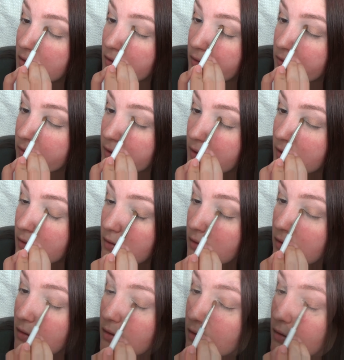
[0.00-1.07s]
green.
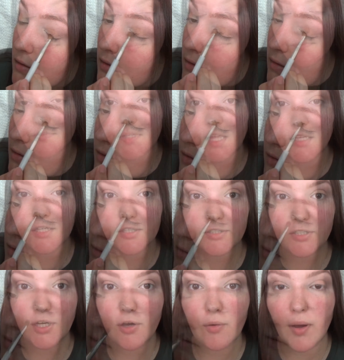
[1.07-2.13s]

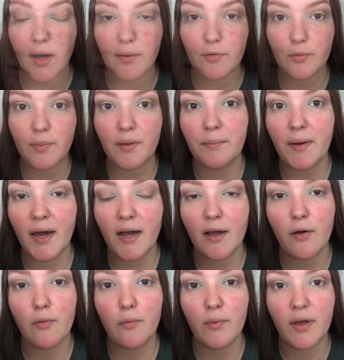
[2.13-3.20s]
So I will be back
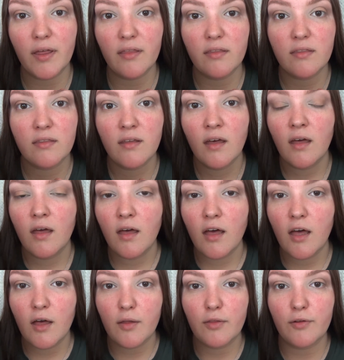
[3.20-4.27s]
with
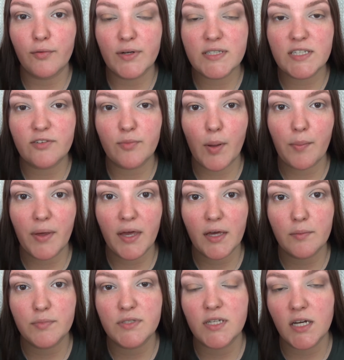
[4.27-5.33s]
the rest of my
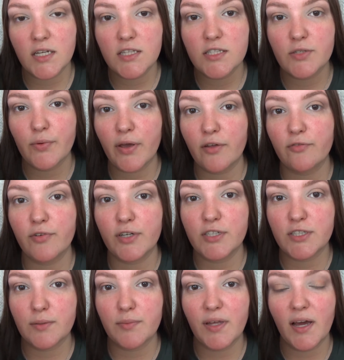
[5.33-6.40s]
makeup done so we can finish
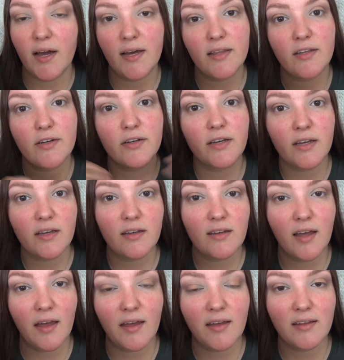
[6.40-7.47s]
up the eye look,
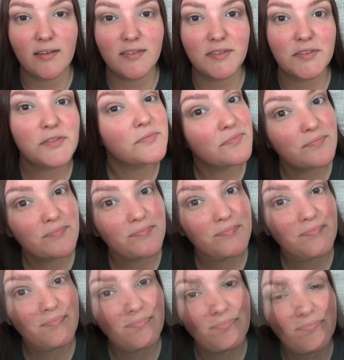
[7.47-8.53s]
and
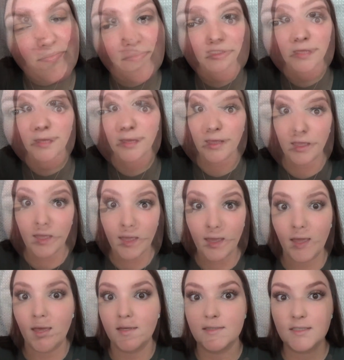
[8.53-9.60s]

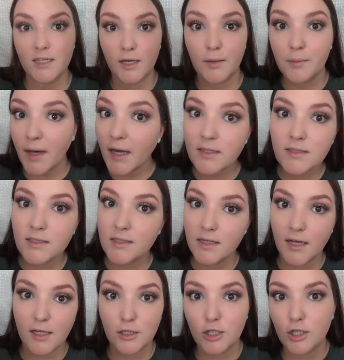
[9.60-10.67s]
I am back and
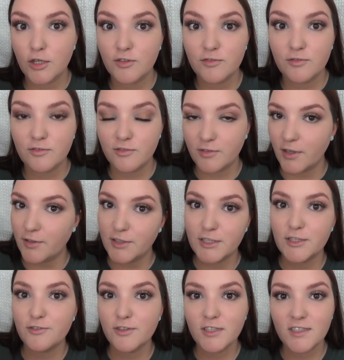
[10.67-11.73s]
I look very
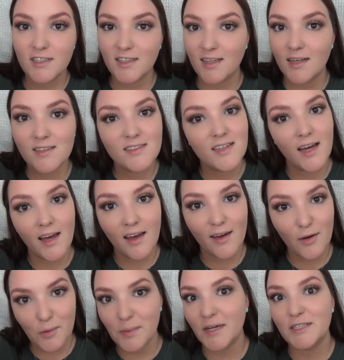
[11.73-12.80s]
different. At least I
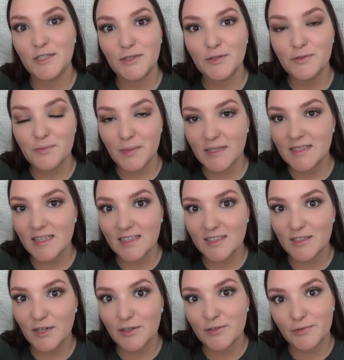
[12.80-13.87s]
hope I do. My
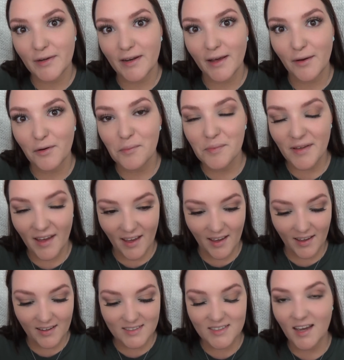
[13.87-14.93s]
skin's not as red, I hope.
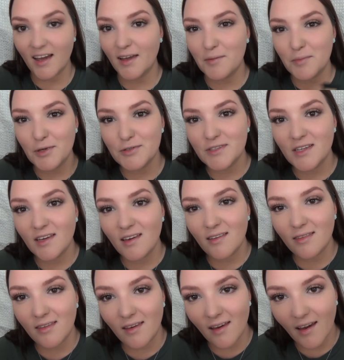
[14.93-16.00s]
And I am
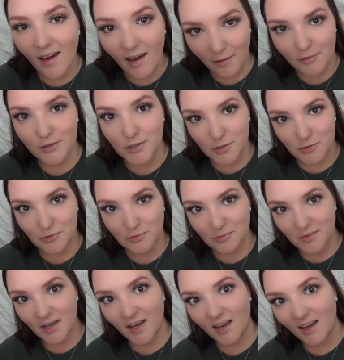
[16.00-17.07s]
using the Aritaum